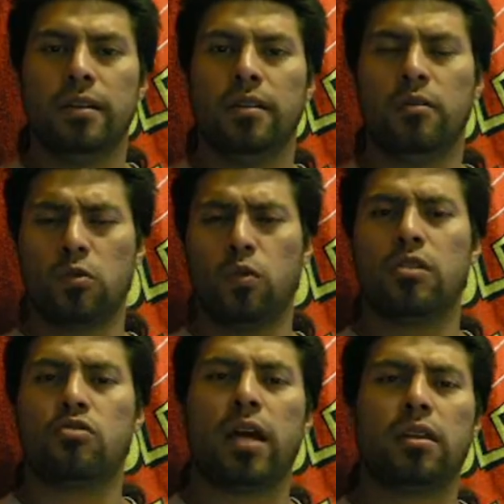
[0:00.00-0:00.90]
There was one
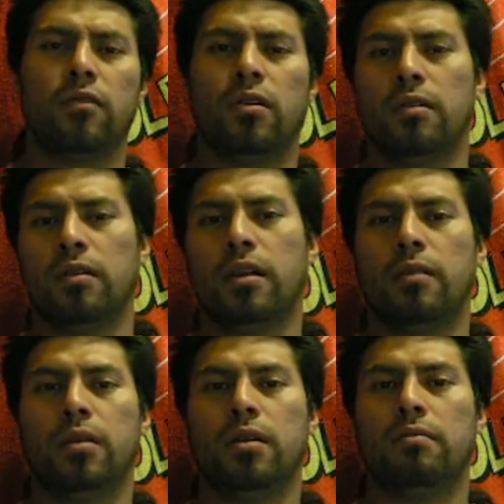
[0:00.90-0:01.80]
attractive girl looking at
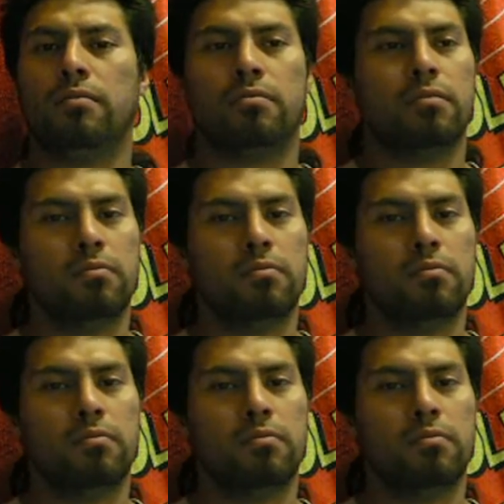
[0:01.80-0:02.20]
me, and